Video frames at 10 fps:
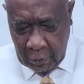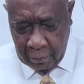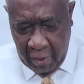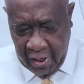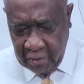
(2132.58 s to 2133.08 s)

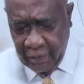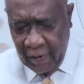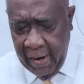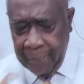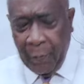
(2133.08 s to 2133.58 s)
Money is
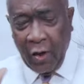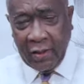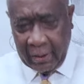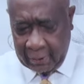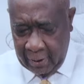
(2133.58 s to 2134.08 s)
very
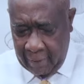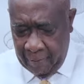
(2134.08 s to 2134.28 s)
important.